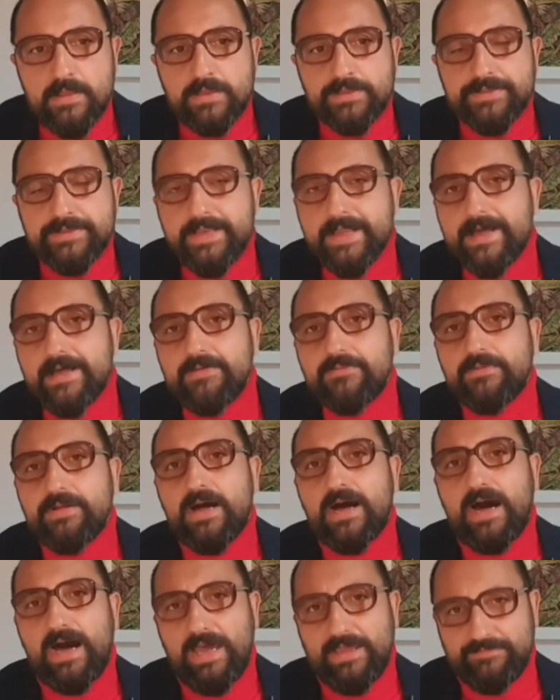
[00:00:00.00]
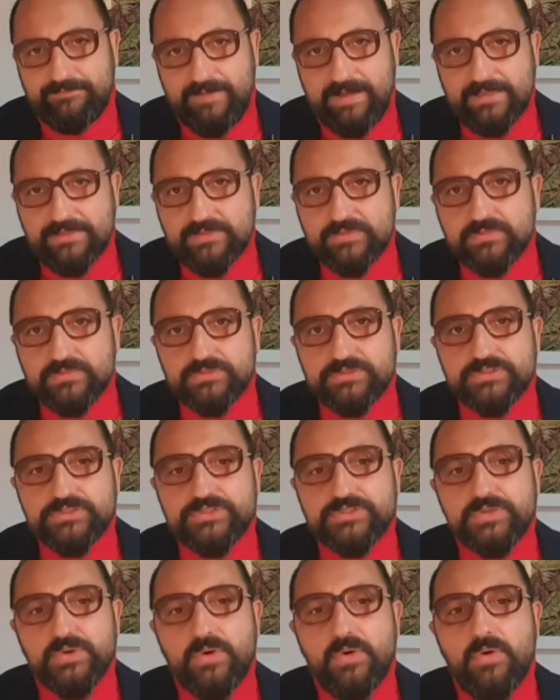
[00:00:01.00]
Now I want to
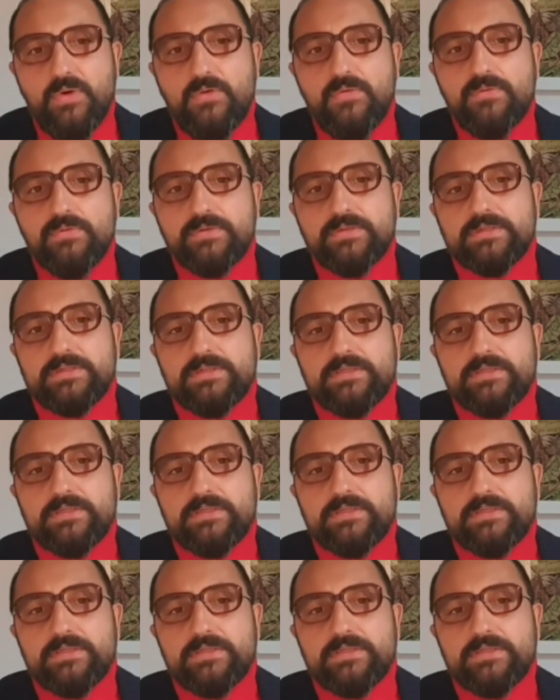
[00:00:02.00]
show